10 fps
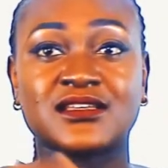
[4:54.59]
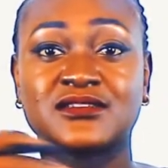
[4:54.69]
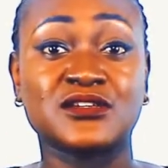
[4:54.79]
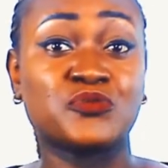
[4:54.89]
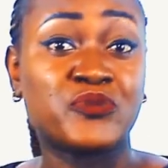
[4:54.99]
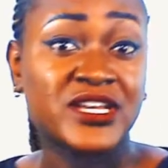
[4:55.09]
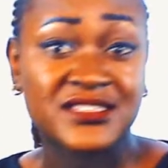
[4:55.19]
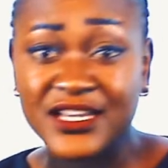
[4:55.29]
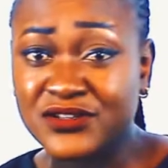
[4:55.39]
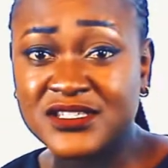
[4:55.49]
It could be
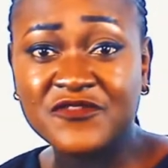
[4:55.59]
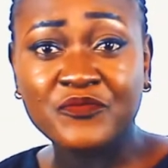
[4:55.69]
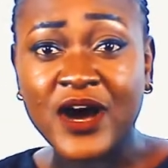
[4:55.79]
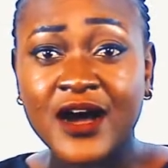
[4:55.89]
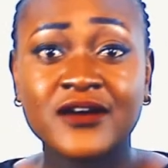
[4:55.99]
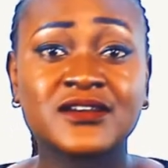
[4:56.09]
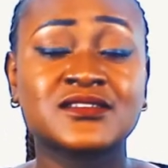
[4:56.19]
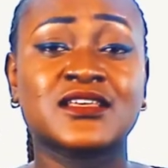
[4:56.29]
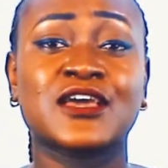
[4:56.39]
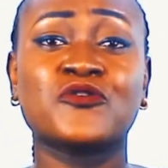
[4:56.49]
executive
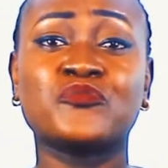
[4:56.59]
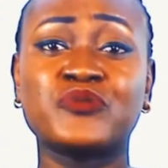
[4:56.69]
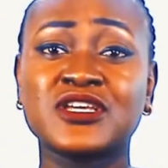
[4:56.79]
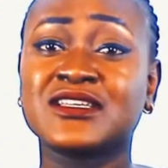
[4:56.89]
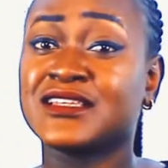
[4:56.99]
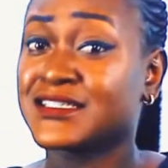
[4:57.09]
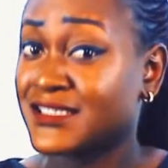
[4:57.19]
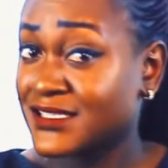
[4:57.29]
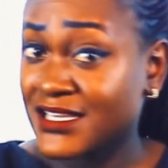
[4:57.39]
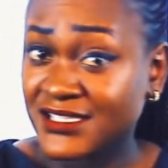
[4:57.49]
powers, it could be the
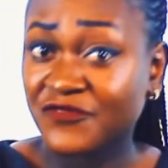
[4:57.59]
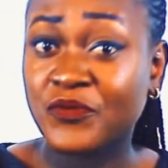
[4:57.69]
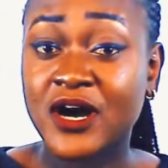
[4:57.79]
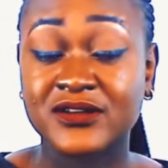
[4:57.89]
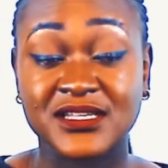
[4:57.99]
legislative powers,